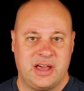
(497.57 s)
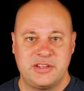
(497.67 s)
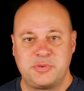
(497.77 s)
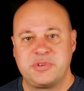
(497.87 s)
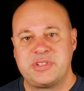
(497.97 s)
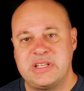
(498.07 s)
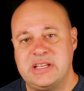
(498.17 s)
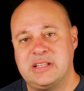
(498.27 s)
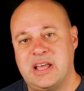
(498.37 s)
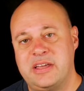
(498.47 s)
As we'll
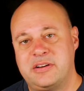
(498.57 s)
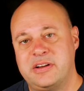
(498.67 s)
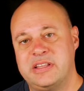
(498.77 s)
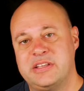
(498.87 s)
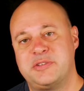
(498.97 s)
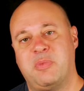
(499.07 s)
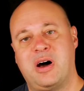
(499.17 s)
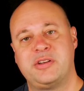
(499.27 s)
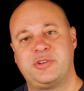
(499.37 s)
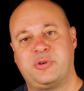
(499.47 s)
see later in this
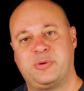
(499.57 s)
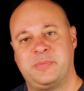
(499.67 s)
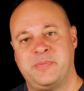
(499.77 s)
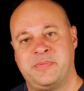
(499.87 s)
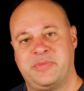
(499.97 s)
module,